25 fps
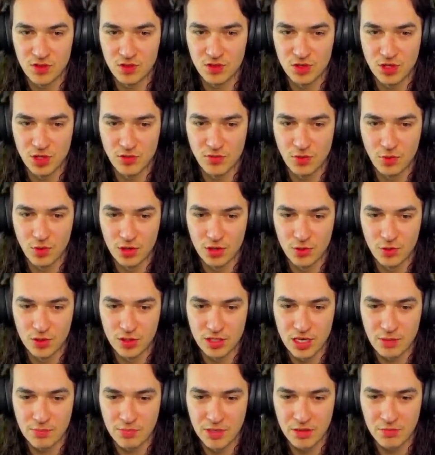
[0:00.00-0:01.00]
You ever wonder what
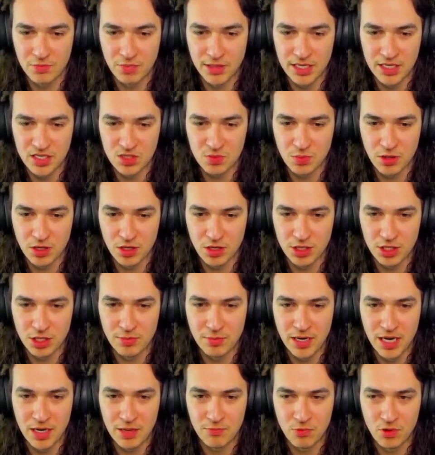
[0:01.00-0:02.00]
that big blank spot on your
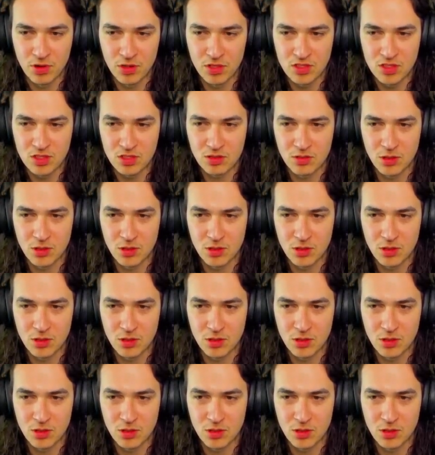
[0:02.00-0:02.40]
map was?